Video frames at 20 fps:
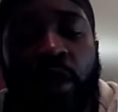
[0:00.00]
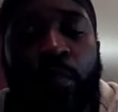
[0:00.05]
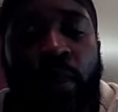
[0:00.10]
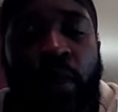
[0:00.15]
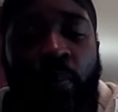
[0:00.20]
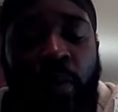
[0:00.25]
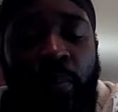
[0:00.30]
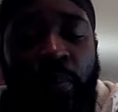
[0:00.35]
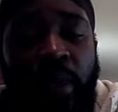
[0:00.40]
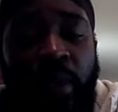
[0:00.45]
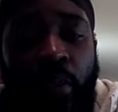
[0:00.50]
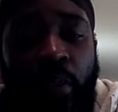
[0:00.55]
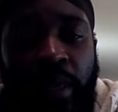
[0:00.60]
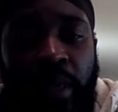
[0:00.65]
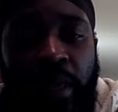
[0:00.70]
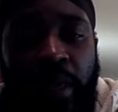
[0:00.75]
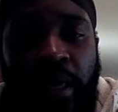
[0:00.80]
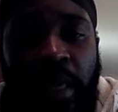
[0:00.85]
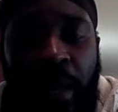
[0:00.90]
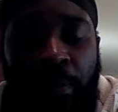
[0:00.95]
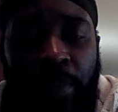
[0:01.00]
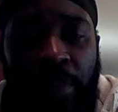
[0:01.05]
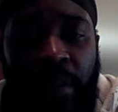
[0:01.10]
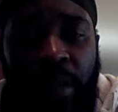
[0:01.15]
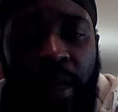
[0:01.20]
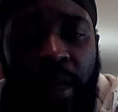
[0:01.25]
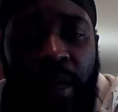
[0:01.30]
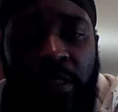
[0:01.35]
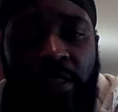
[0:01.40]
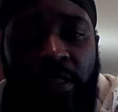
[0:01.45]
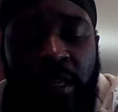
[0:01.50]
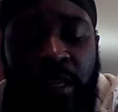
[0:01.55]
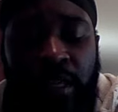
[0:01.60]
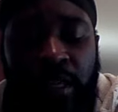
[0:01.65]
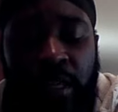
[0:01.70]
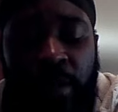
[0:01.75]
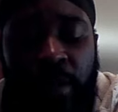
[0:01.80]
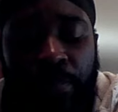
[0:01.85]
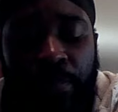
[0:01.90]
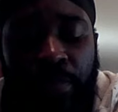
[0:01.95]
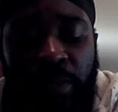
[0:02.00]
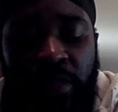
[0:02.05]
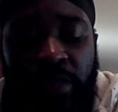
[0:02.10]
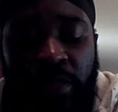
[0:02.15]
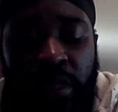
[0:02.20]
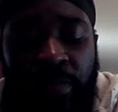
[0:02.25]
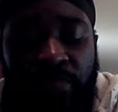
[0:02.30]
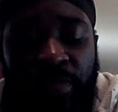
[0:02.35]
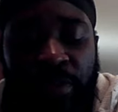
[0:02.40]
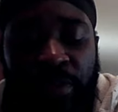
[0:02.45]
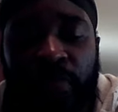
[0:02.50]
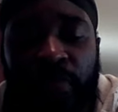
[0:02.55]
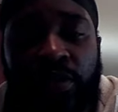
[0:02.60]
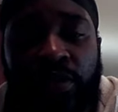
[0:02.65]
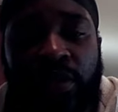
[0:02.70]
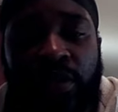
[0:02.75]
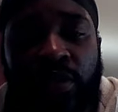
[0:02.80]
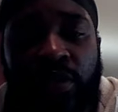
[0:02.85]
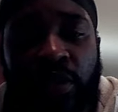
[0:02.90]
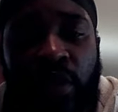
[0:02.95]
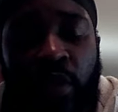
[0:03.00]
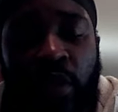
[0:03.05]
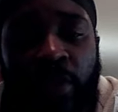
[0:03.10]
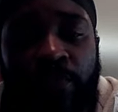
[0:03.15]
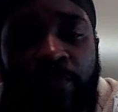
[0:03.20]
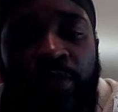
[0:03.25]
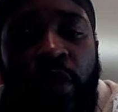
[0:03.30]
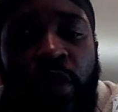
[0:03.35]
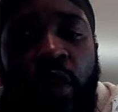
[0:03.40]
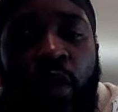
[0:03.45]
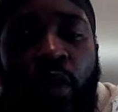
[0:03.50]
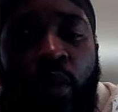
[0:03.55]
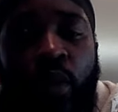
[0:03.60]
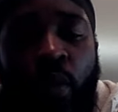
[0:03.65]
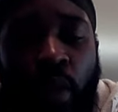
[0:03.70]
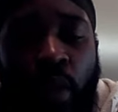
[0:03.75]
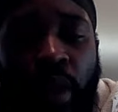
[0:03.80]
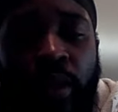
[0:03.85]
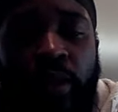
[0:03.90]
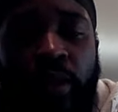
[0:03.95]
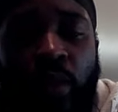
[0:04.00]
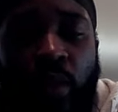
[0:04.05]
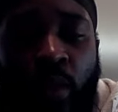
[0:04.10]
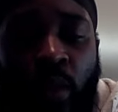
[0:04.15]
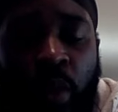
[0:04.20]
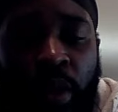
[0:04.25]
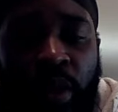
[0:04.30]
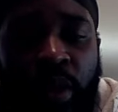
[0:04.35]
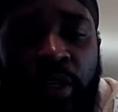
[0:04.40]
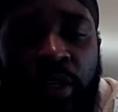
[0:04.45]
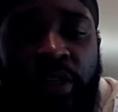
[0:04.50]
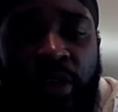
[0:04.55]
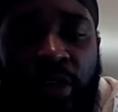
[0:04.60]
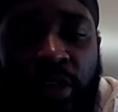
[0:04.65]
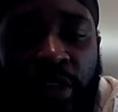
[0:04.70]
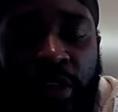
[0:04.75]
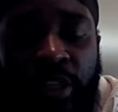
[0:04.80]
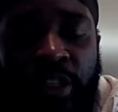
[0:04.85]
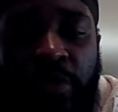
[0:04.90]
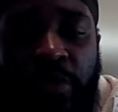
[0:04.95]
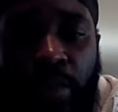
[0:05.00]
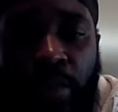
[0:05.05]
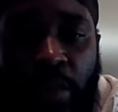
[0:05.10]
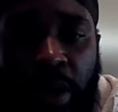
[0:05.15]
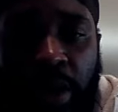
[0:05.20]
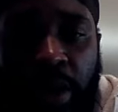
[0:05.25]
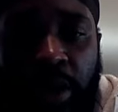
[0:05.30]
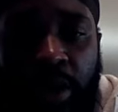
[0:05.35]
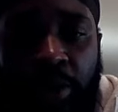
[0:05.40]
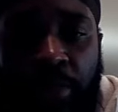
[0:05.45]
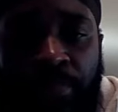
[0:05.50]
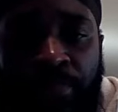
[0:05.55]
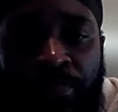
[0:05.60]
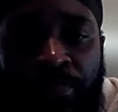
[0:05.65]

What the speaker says: Well, we want to capitalize and put emphasis on what was this prayer.